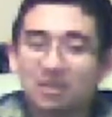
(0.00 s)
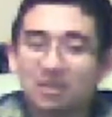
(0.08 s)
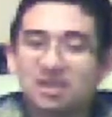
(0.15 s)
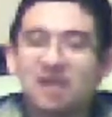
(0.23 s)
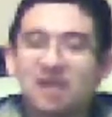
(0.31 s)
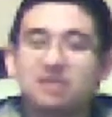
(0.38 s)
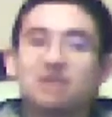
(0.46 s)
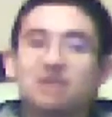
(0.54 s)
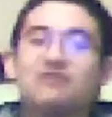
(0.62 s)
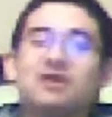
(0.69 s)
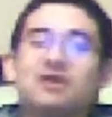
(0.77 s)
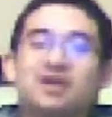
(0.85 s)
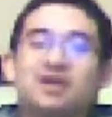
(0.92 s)
take
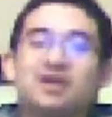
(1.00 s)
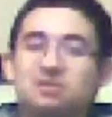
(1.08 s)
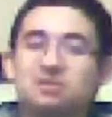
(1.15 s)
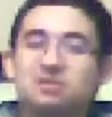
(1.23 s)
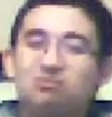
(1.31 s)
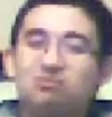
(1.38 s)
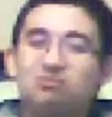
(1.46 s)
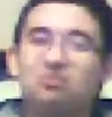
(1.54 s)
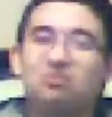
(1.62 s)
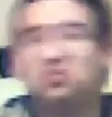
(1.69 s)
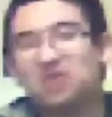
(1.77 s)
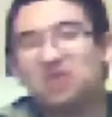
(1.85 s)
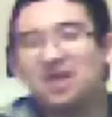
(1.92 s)
something that's
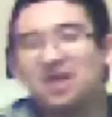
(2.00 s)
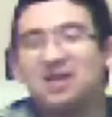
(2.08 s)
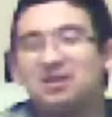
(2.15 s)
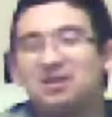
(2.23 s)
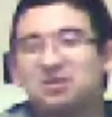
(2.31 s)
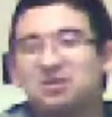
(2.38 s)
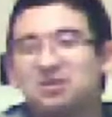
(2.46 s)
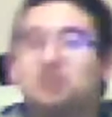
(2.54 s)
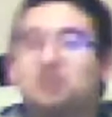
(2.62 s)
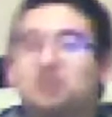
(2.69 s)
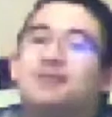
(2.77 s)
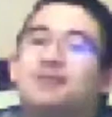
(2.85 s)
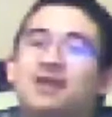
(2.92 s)
really supposed to
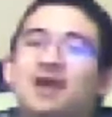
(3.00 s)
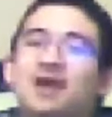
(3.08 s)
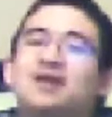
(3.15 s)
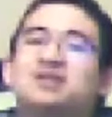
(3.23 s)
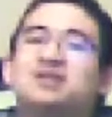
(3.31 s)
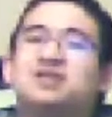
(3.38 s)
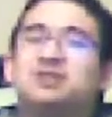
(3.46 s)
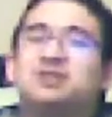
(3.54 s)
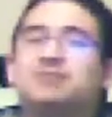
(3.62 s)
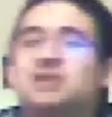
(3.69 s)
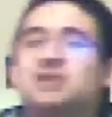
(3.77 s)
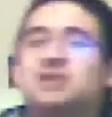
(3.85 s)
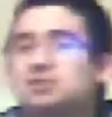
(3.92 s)
be theirs in some
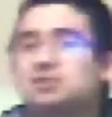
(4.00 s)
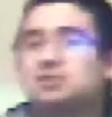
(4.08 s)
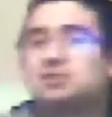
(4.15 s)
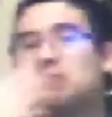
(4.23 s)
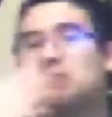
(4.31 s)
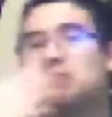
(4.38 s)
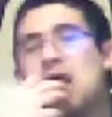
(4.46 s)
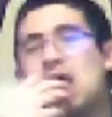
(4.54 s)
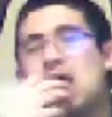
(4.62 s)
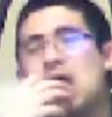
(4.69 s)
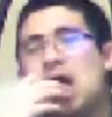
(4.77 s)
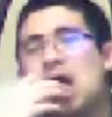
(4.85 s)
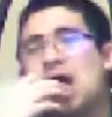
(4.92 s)
sense.
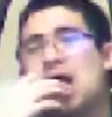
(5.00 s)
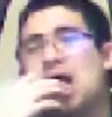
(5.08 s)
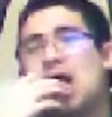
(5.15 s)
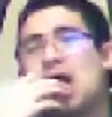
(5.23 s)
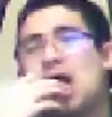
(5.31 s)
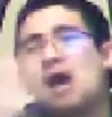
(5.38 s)
Uh,